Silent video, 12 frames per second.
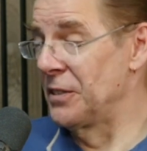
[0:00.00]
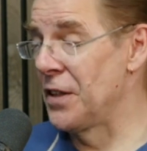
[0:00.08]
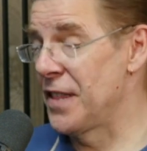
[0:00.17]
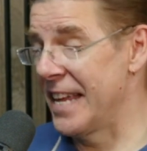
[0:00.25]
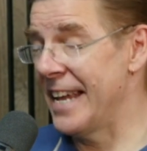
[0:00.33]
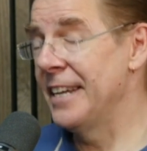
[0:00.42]
the mm.
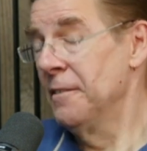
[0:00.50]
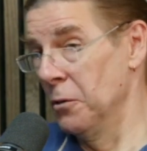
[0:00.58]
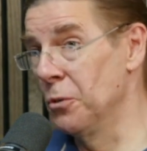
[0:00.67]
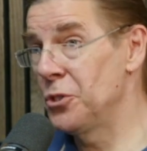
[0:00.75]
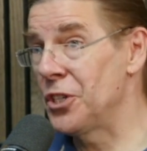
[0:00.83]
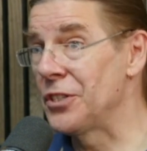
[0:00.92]
thing,
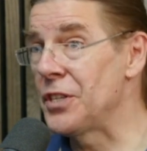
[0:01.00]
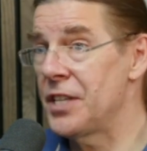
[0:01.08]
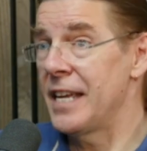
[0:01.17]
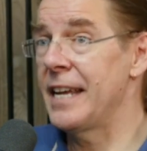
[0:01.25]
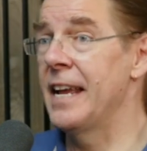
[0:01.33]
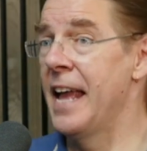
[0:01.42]
launching the
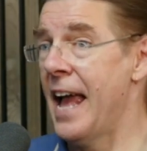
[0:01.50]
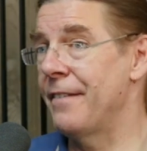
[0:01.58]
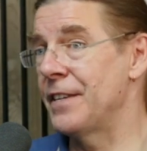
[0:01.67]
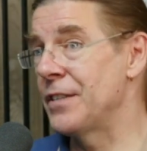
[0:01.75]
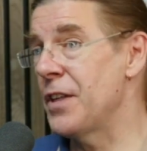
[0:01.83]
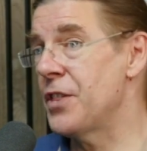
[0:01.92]
thing,
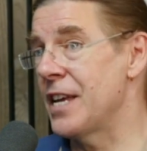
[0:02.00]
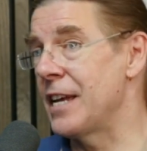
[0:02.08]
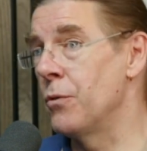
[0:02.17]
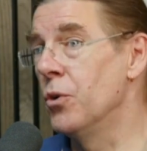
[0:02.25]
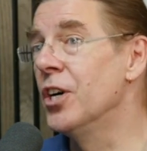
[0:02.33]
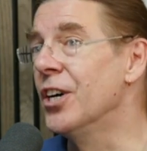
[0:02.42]
having the thing
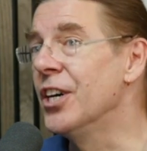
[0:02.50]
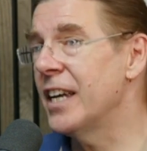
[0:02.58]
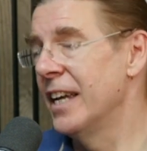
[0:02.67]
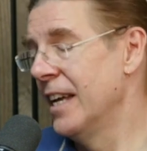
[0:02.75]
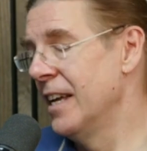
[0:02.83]
work,